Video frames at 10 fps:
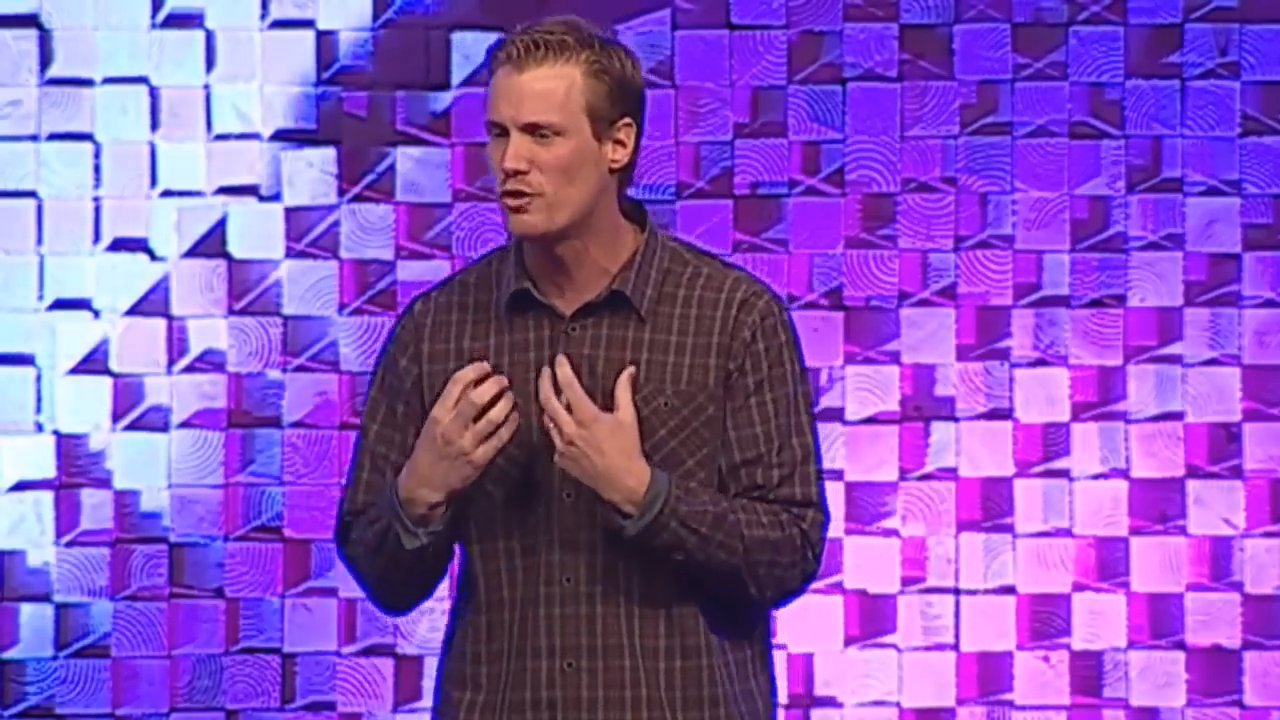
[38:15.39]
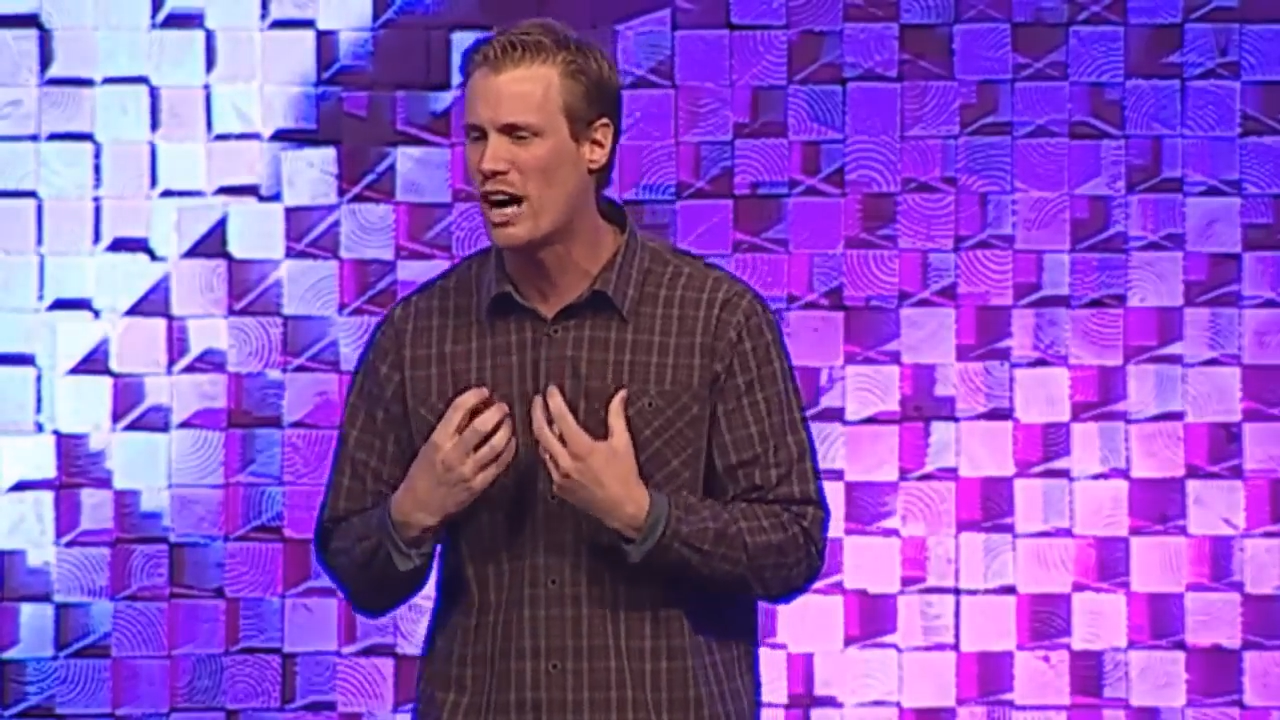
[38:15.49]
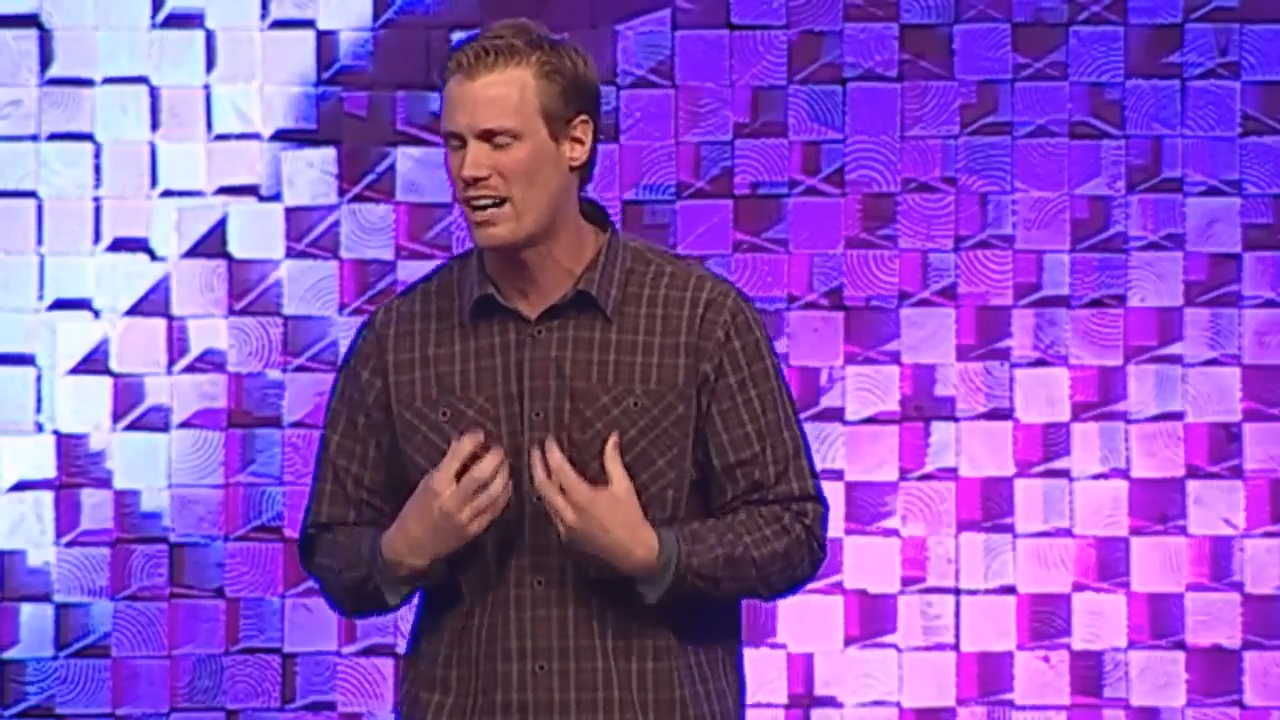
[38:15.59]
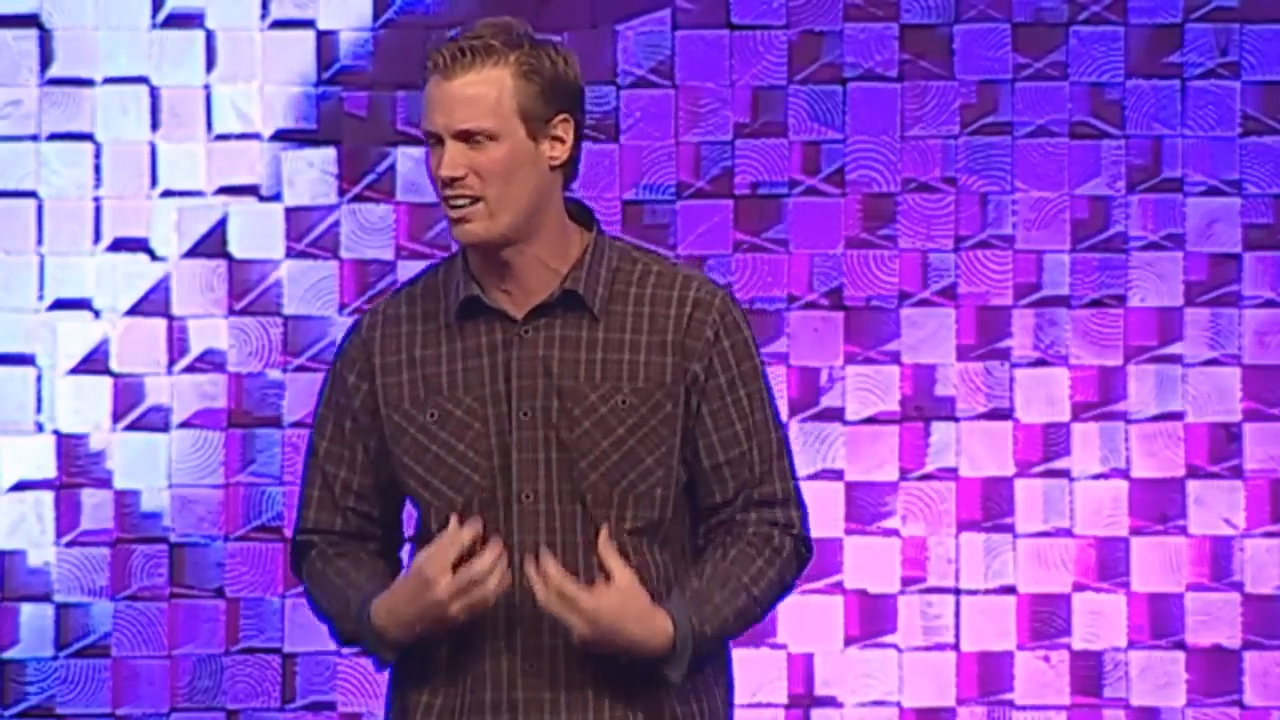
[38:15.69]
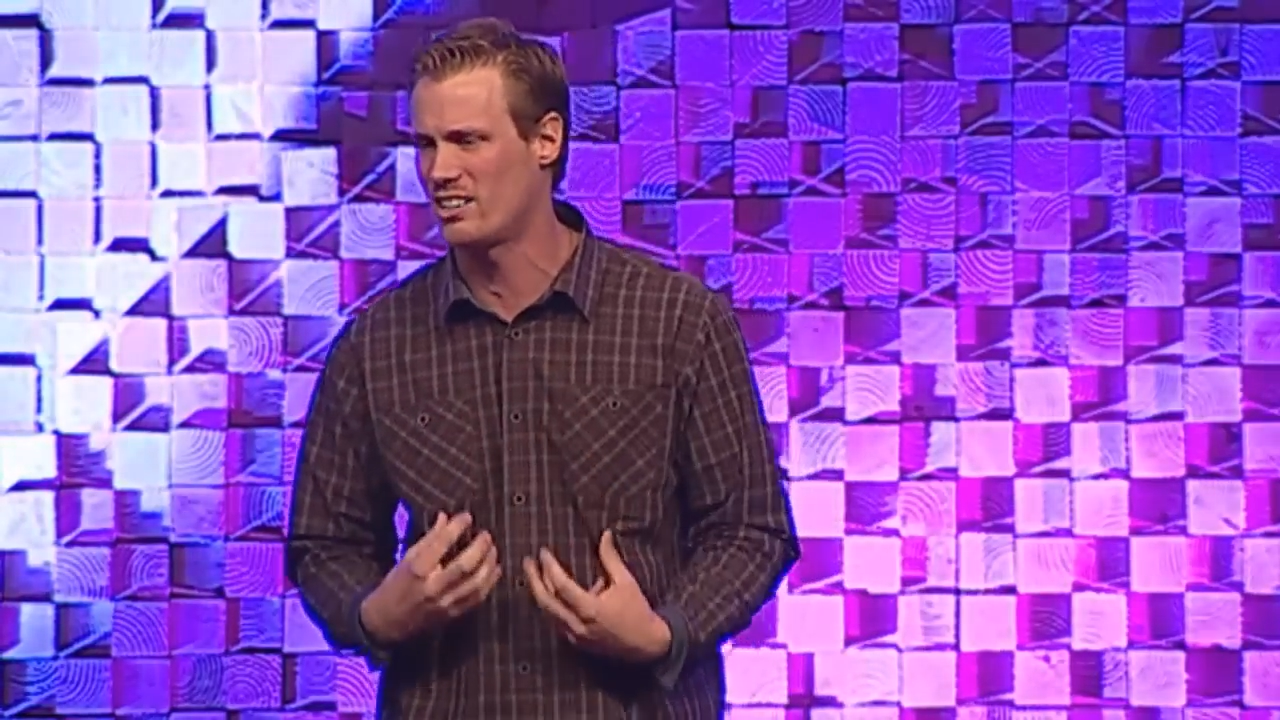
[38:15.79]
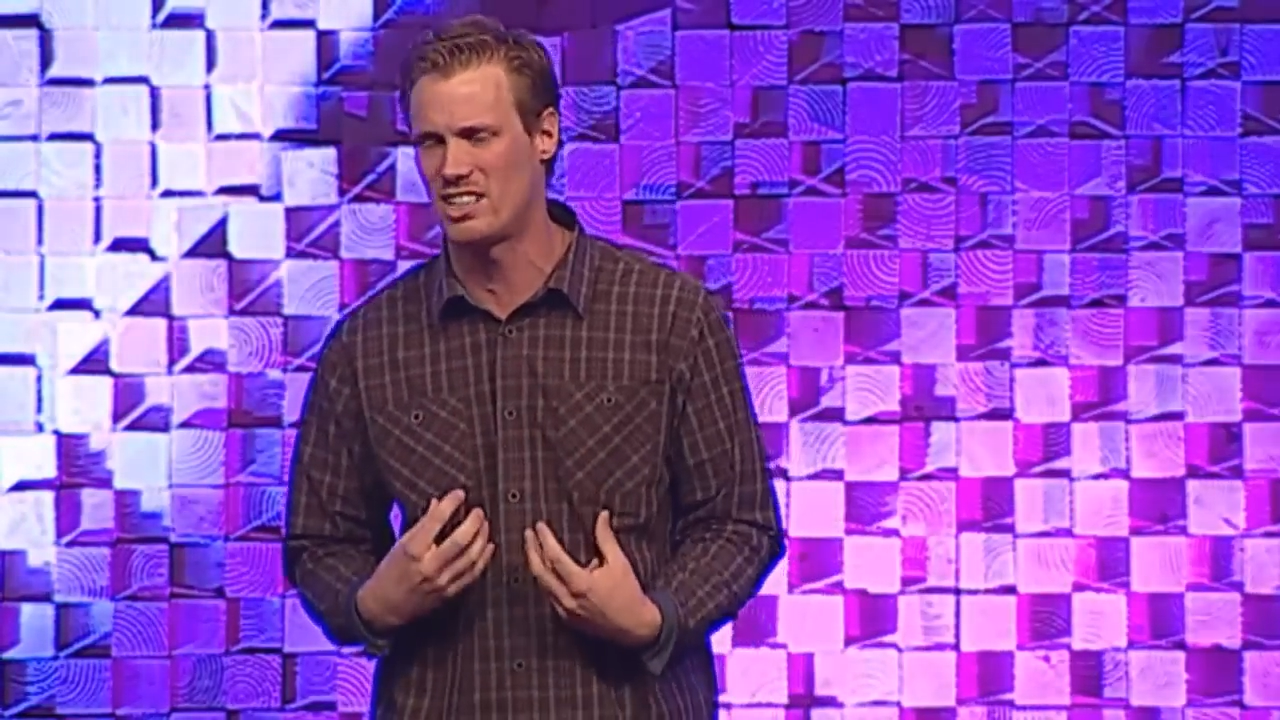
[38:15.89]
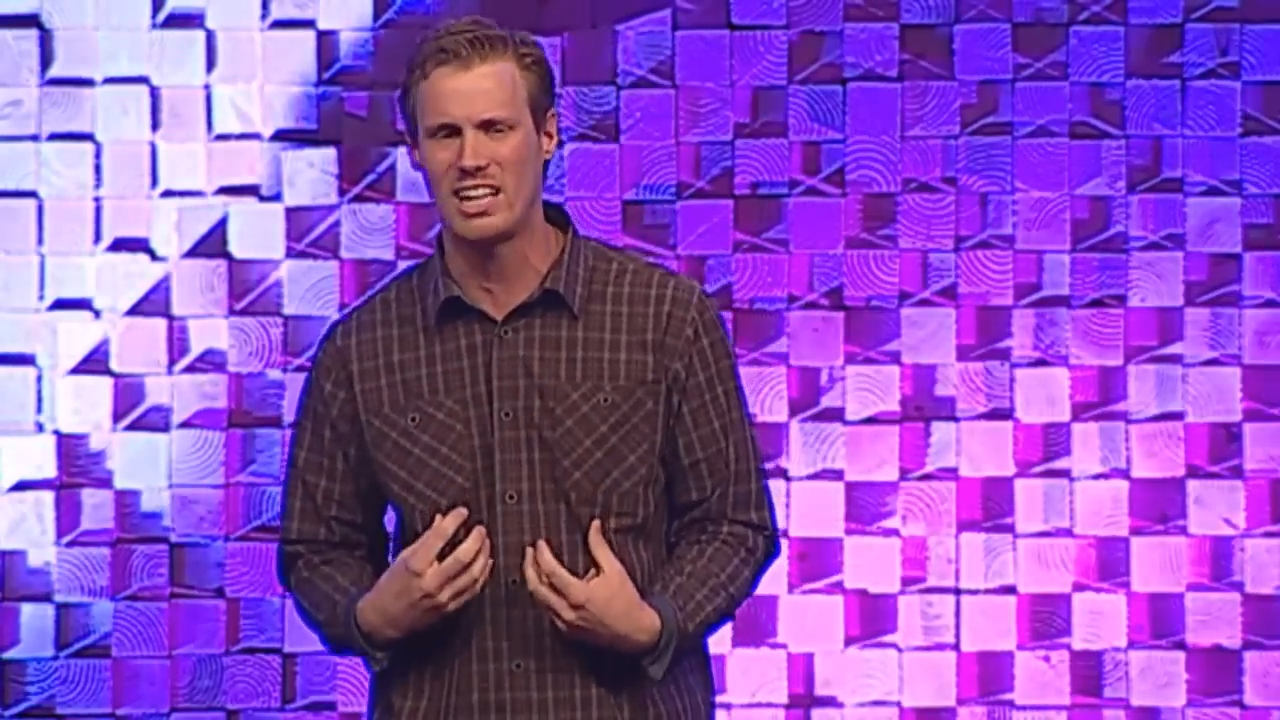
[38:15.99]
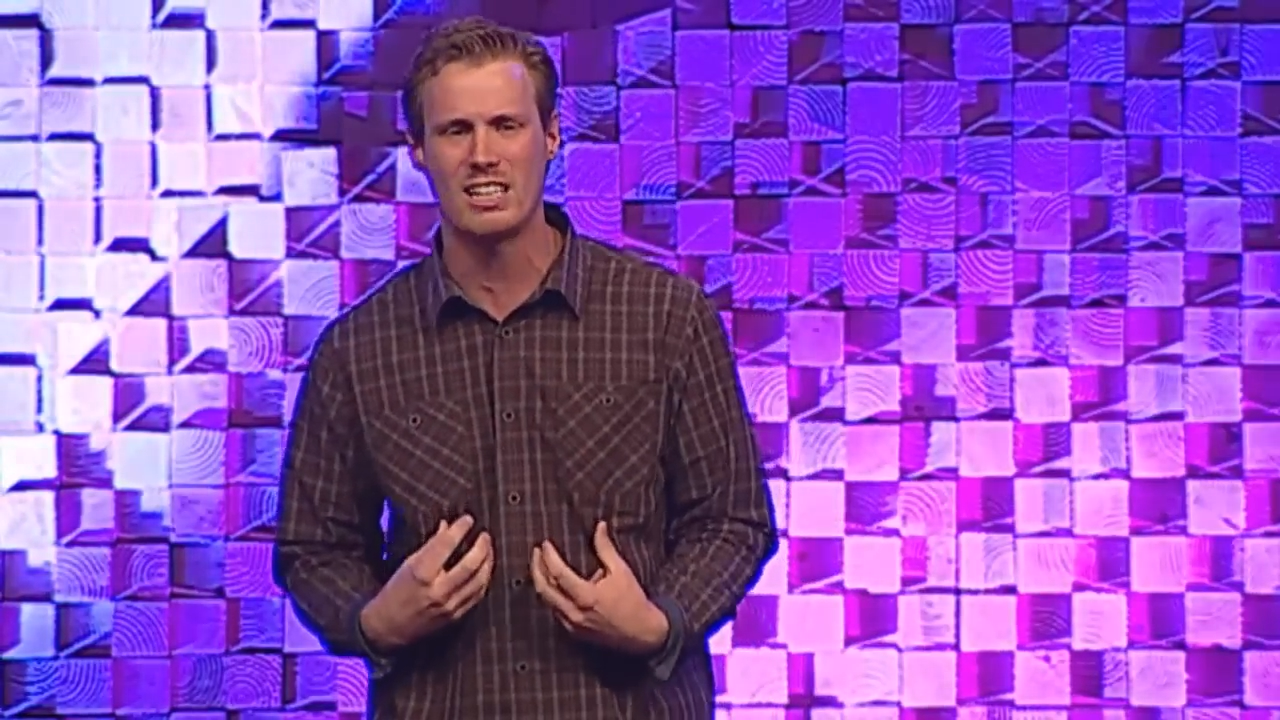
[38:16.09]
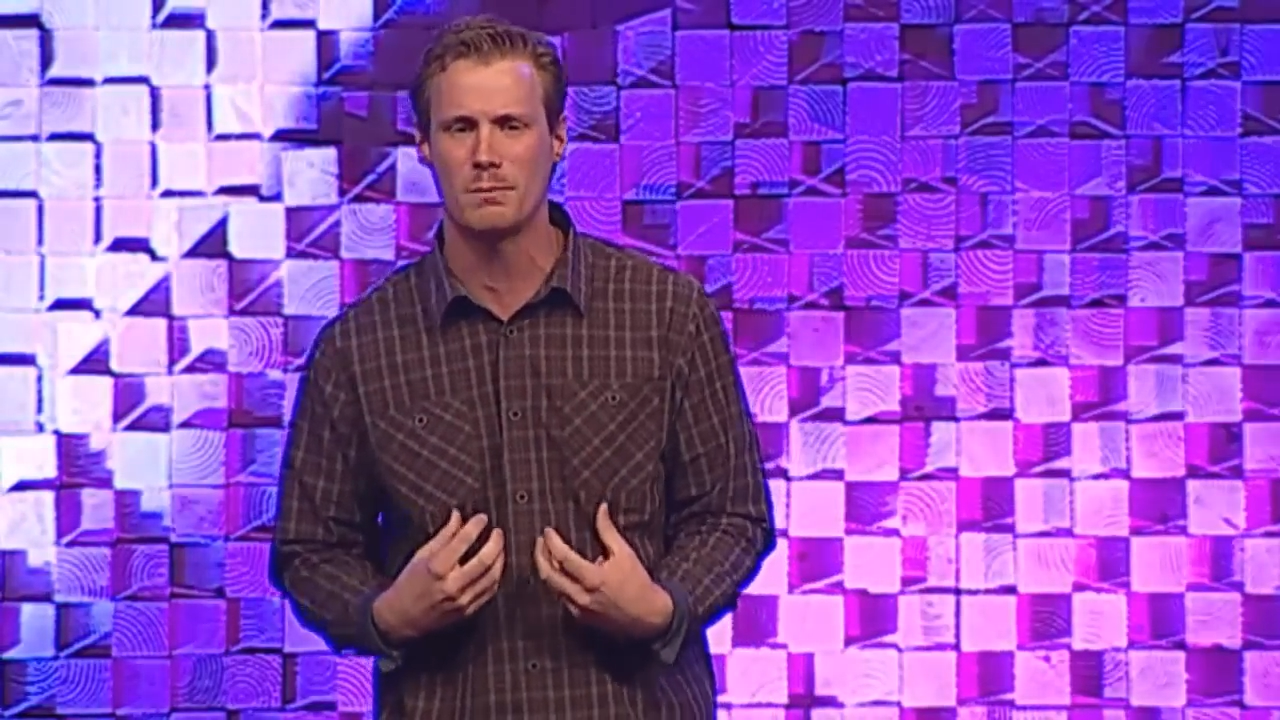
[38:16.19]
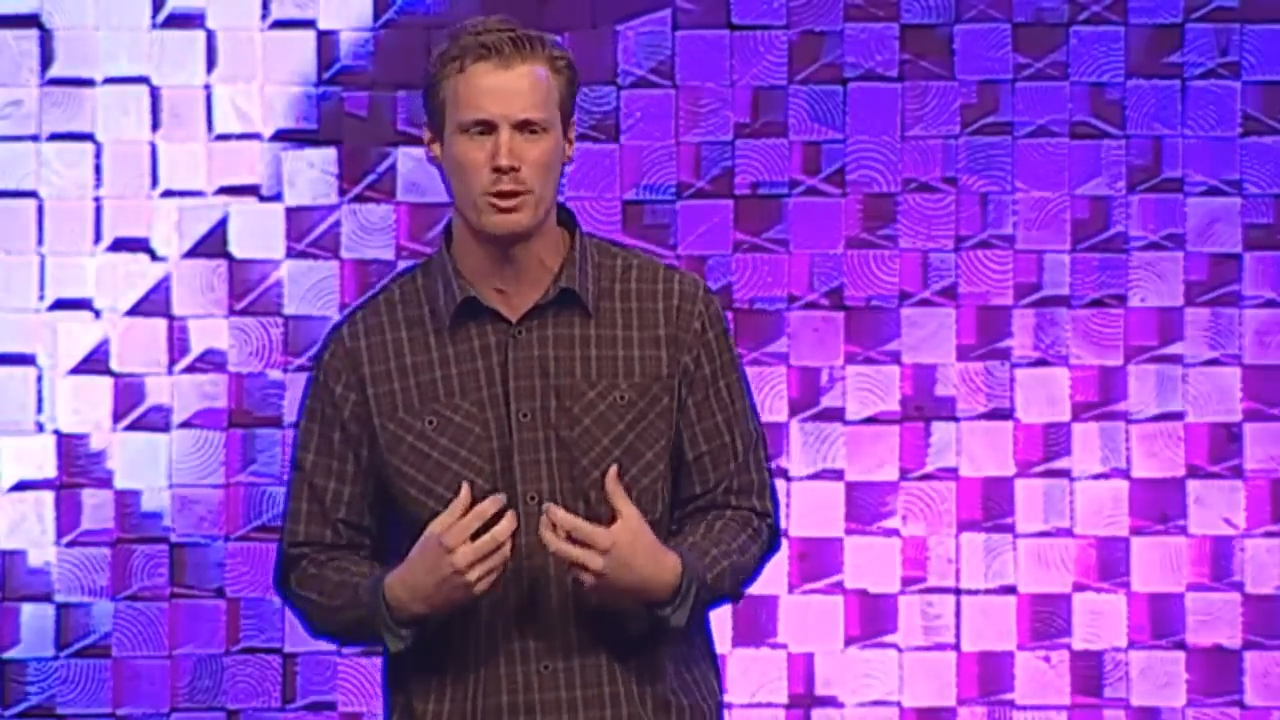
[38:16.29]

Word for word: got it all together,